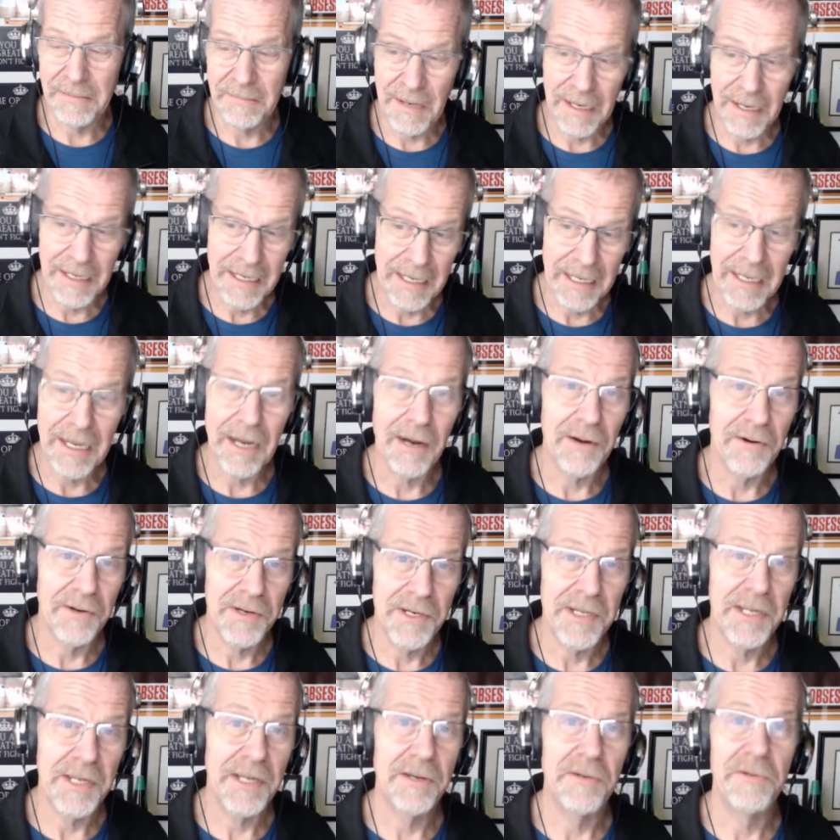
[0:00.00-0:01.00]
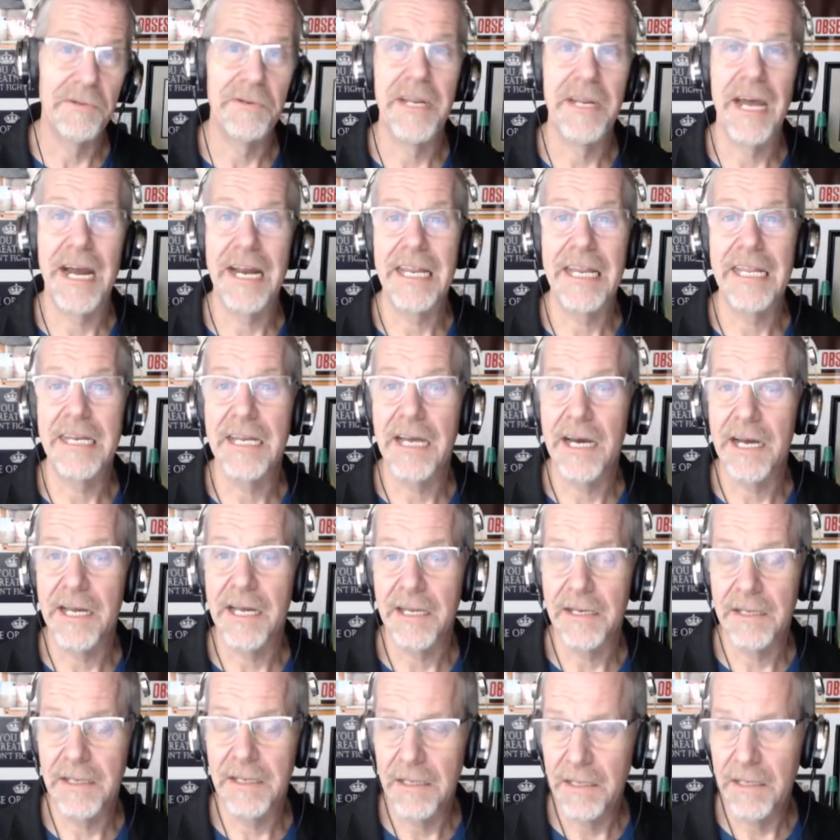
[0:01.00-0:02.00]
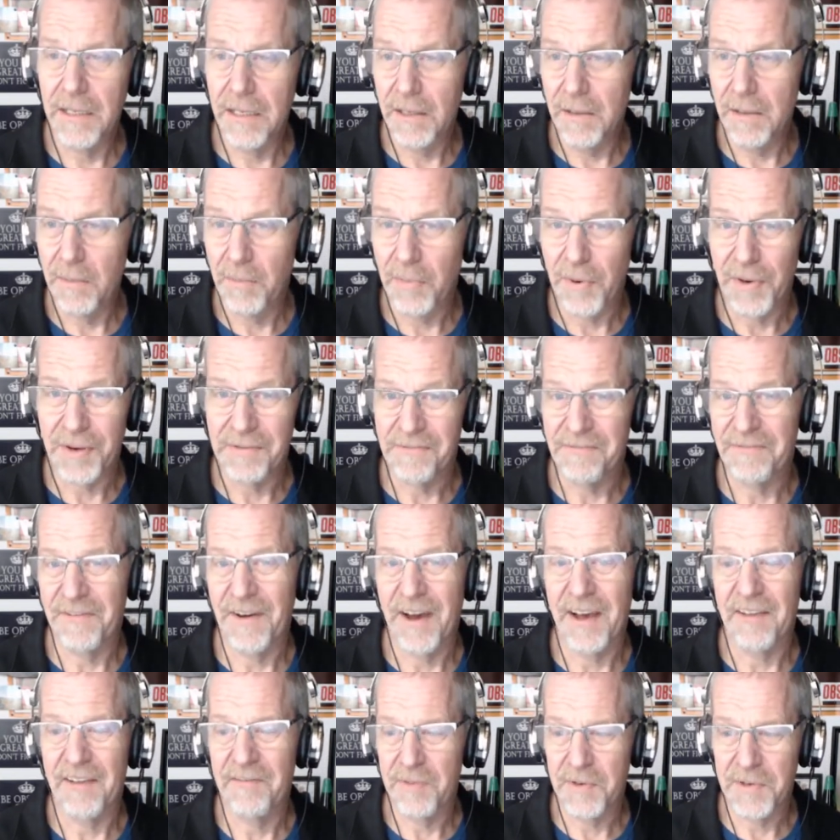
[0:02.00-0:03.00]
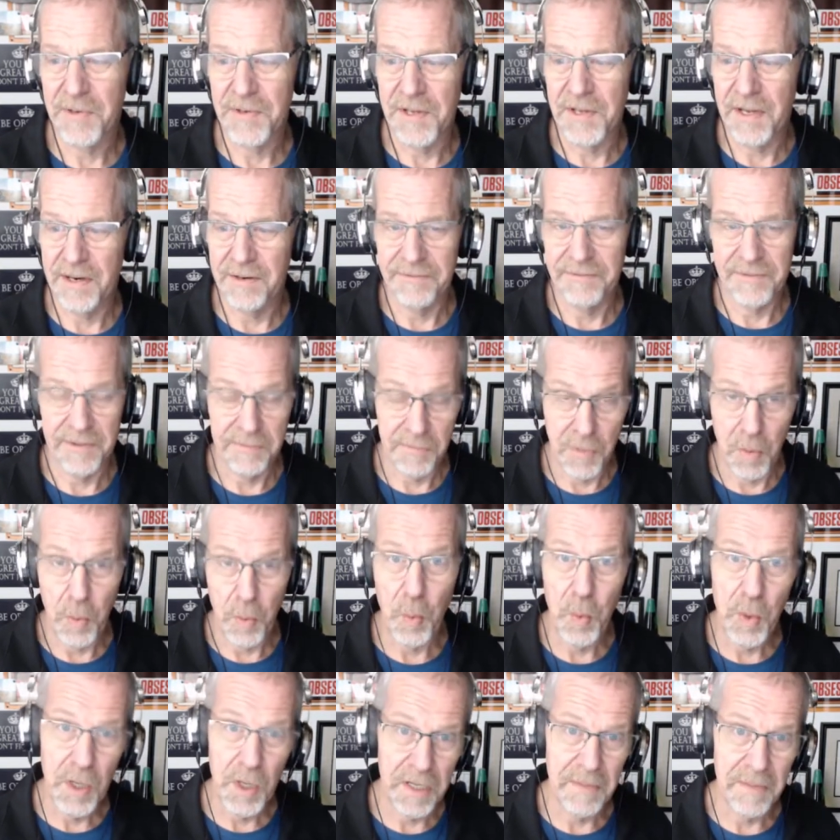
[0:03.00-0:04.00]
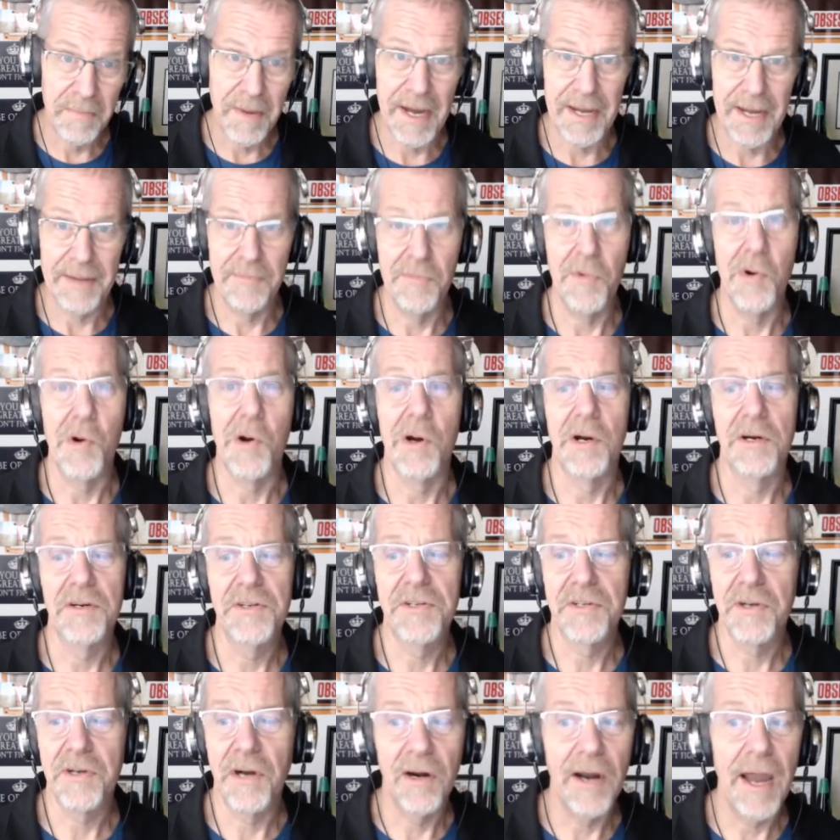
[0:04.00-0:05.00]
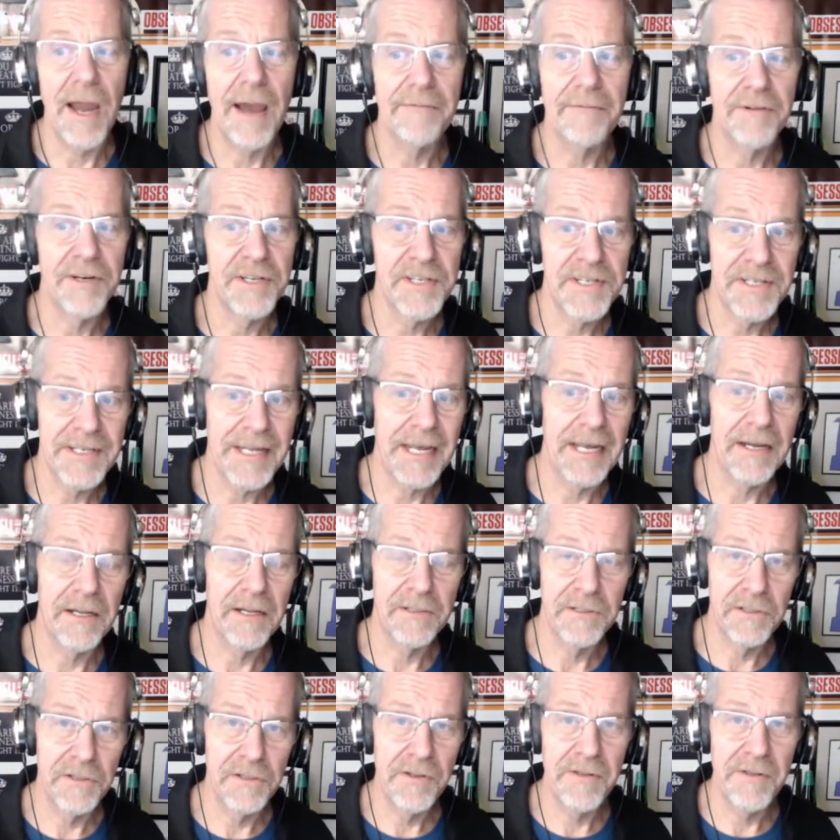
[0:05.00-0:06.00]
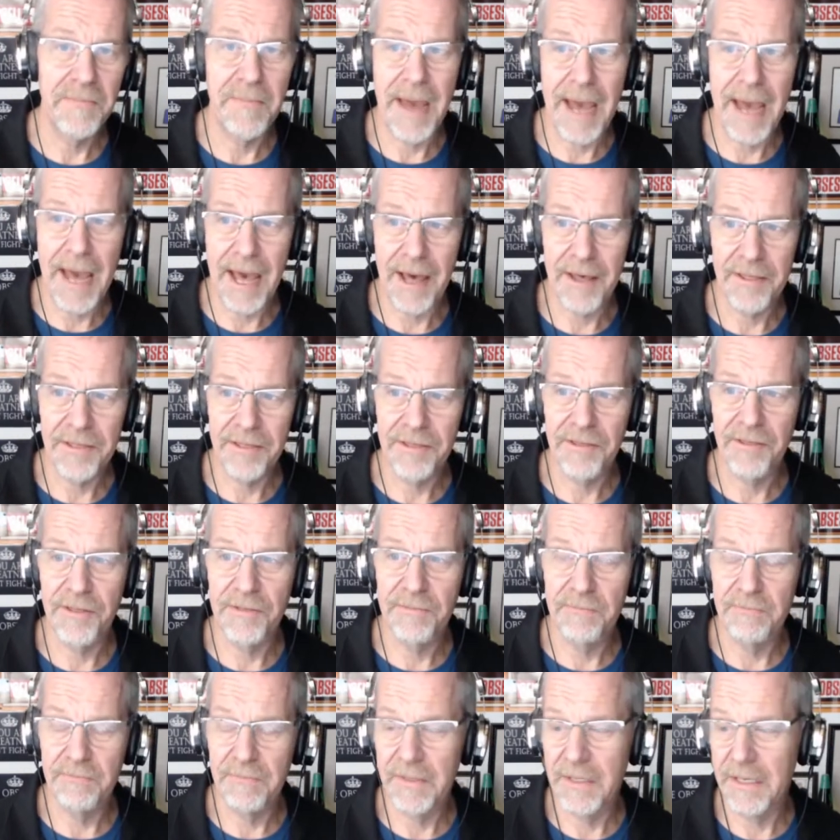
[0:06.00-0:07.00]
I can guarantee you 99.5% of them will buy more. So our average sale, do the math.